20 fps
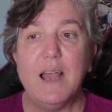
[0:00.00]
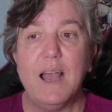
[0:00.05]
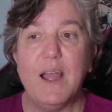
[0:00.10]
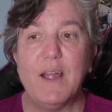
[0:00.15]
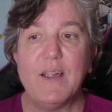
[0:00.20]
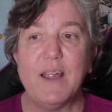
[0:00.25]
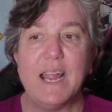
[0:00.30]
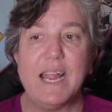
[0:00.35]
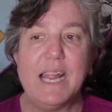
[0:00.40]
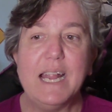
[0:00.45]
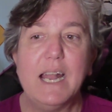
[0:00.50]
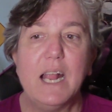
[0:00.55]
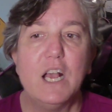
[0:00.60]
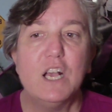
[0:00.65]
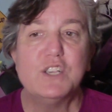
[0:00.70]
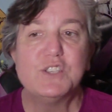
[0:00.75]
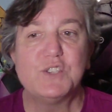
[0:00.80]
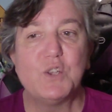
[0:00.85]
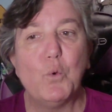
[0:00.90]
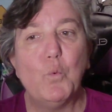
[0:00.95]
All right.
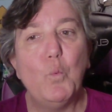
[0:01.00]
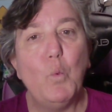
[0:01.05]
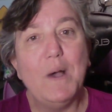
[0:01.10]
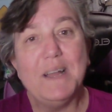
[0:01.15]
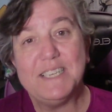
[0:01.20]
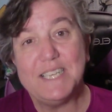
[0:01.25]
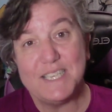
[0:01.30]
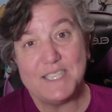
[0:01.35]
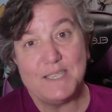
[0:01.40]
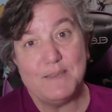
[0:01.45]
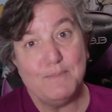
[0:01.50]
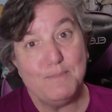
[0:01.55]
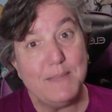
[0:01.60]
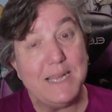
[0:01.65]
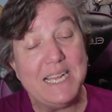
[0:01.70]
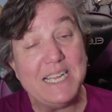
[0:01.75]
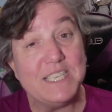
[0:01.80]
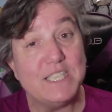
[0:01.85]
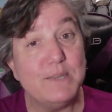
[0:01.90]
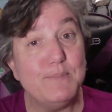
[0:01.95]
So what does it
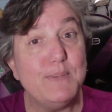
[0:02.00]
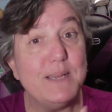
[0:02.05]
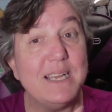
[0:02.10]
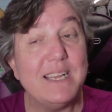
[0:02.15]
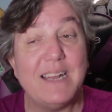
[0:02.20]
mean to be an